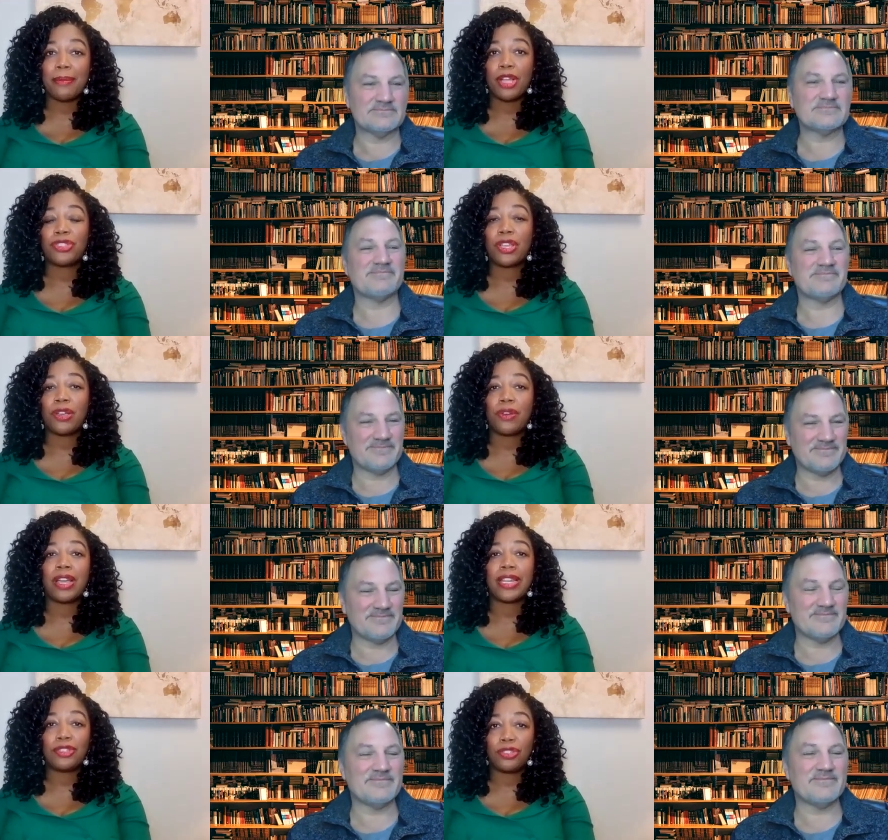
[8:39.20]
Speaker 1: but I'm also
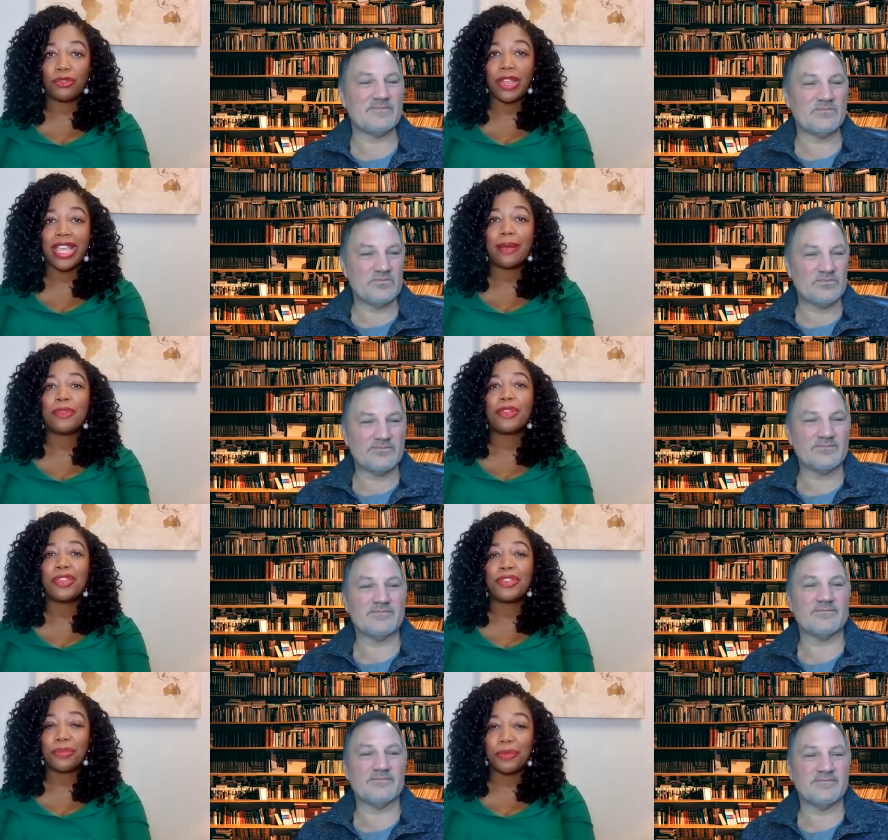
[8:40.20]
on Instagram,
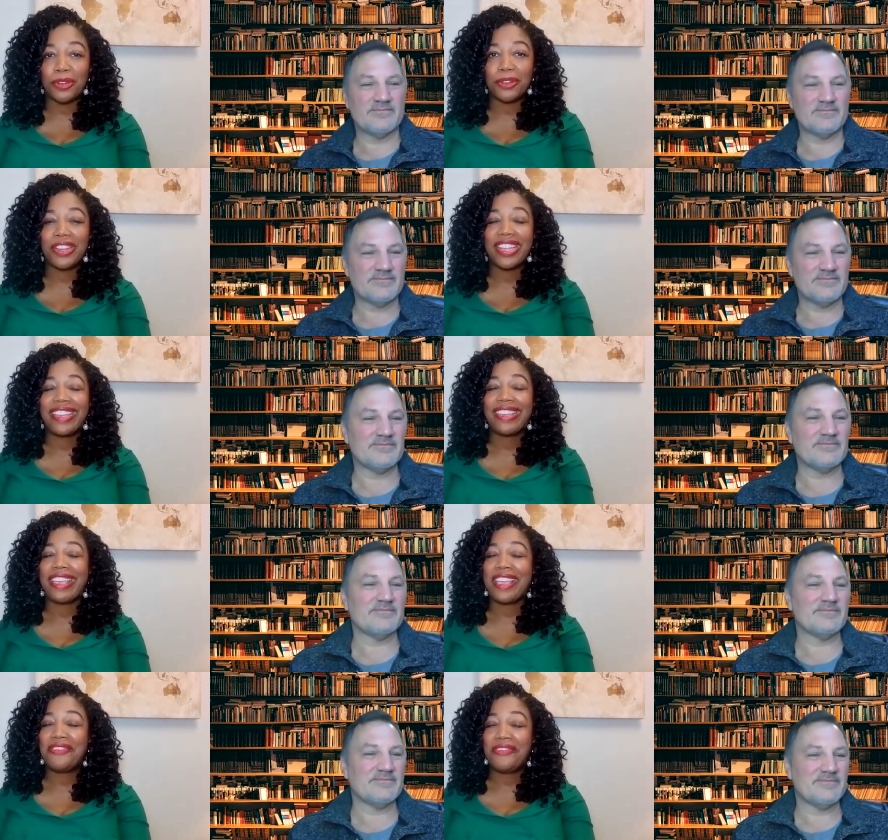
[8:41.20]
Twitter,
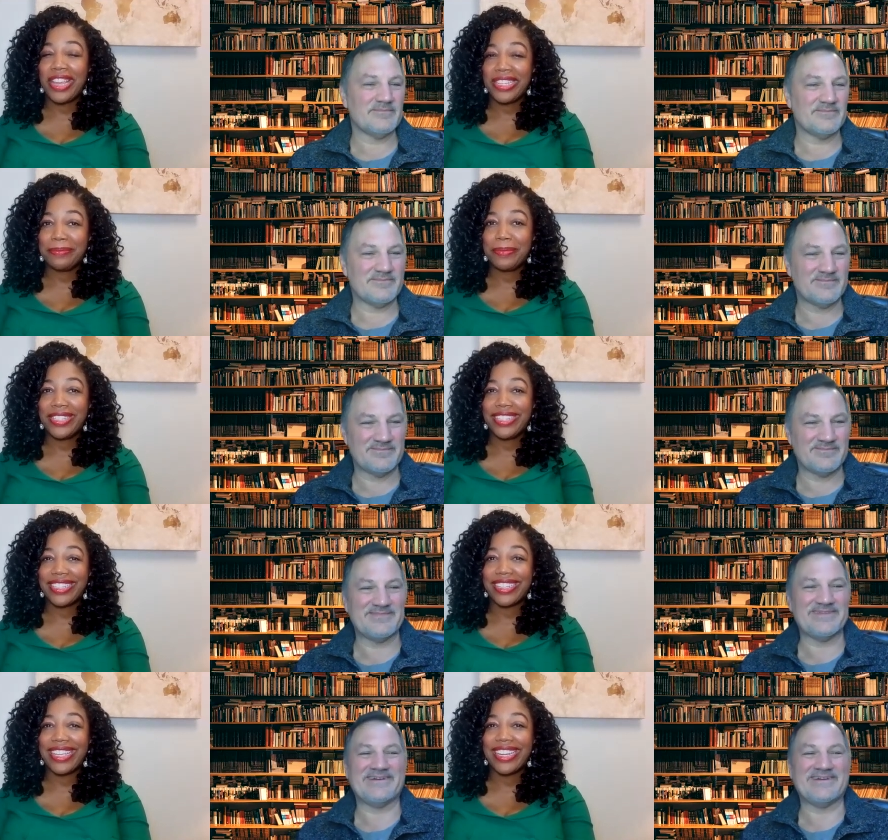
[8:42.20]
and
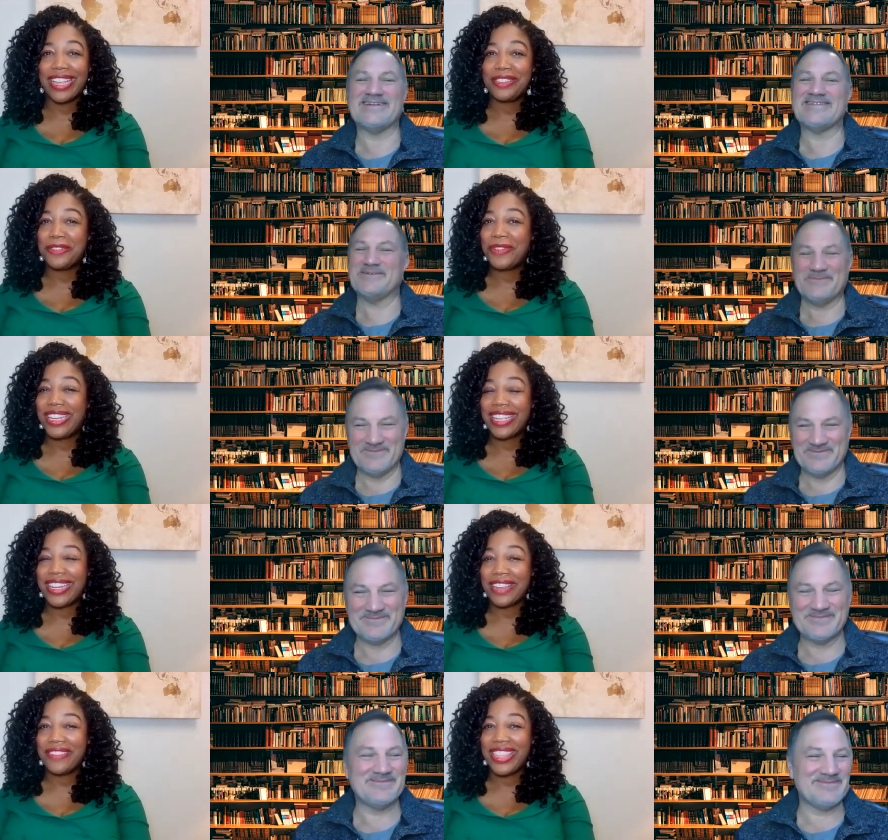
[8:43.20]
Facebook. Awesome. And I do want to
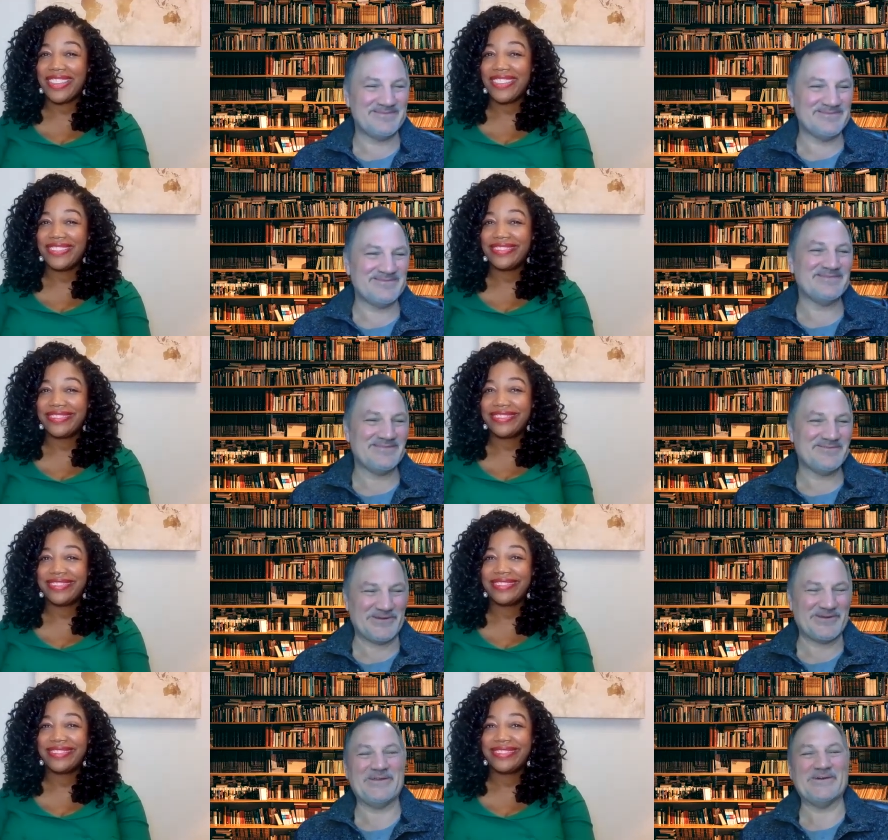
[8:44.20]
connect with you.
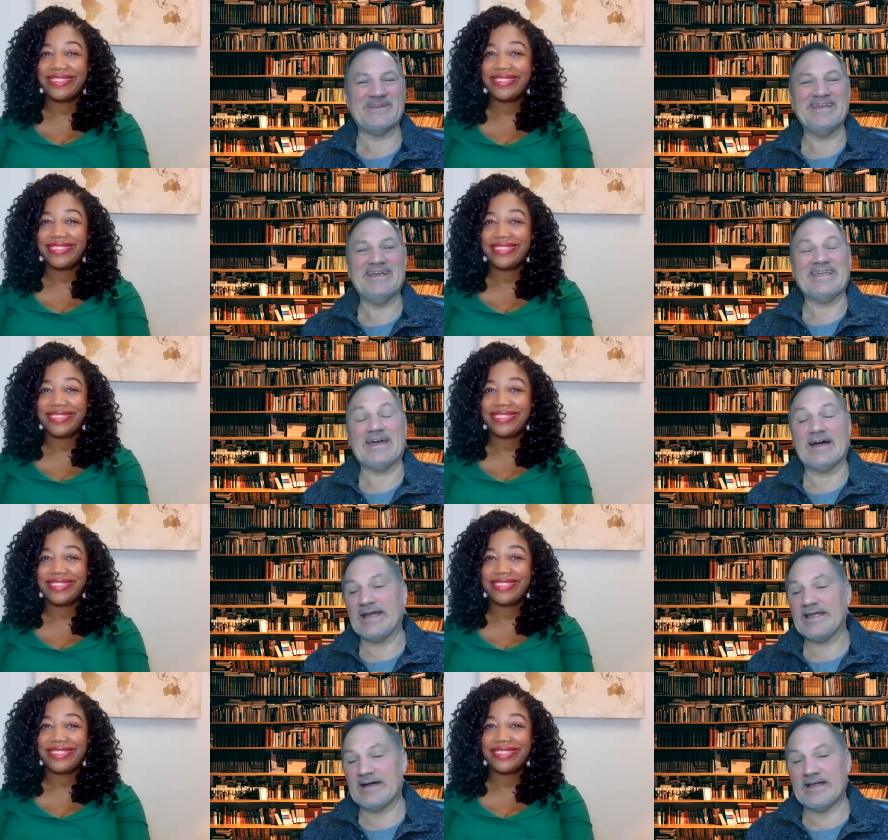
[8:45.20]
Speaker 2: Very good. Yeah,
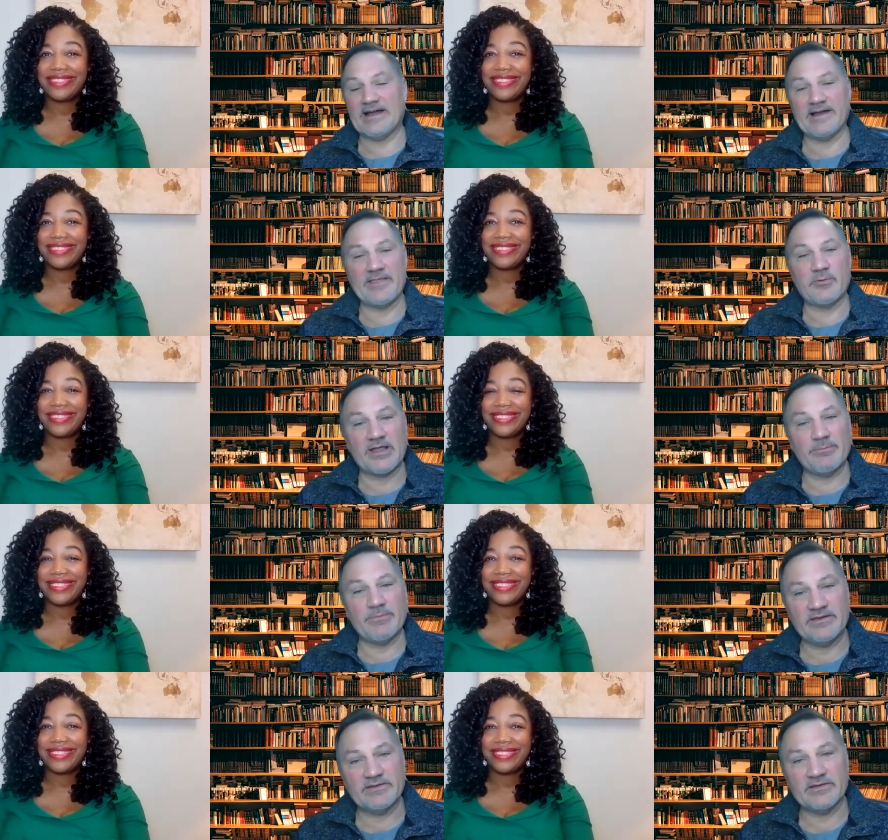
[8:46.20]
I, I highly
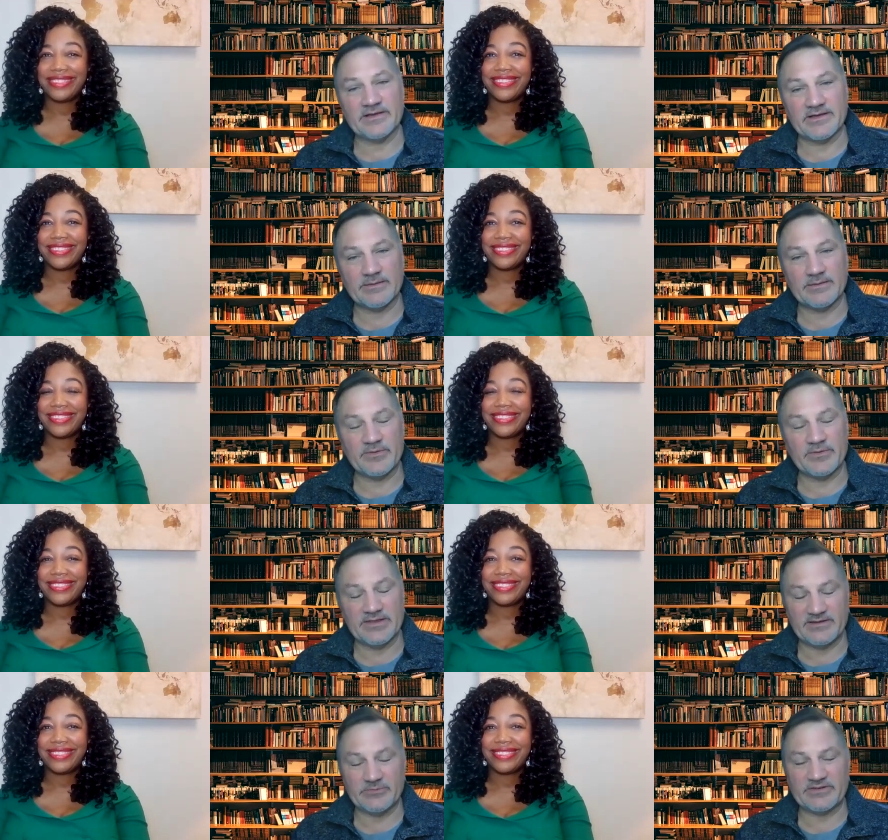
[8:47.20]
recommend um,
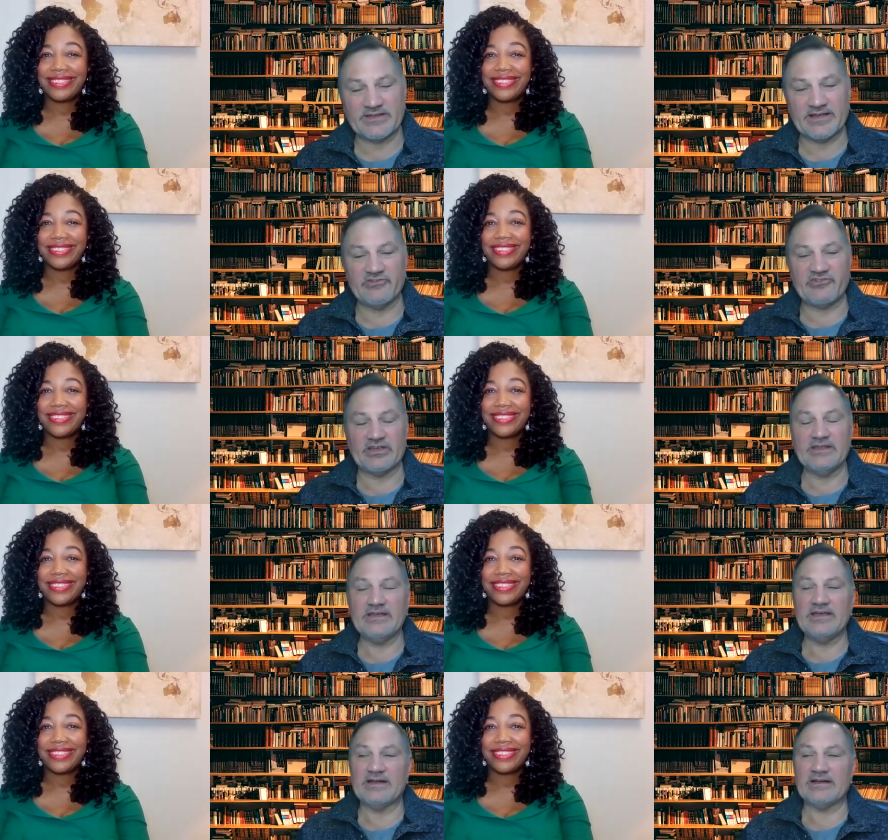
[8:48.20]
connecting with Dr. Jen.
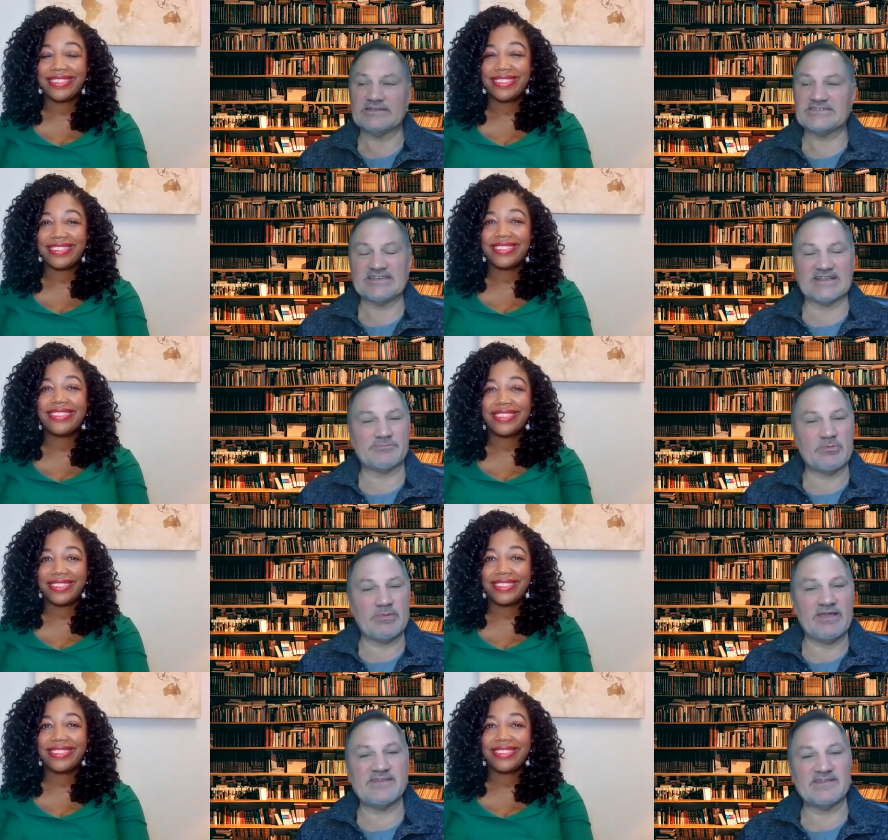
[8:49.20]
Uh, she's got some
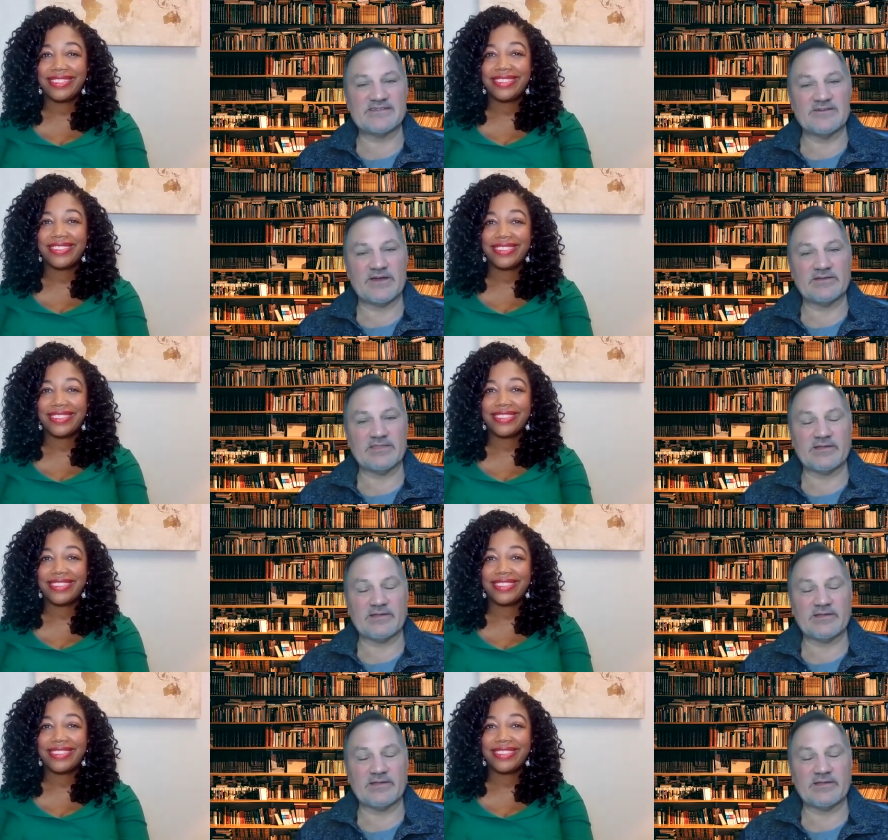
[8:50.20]
amazing stuff out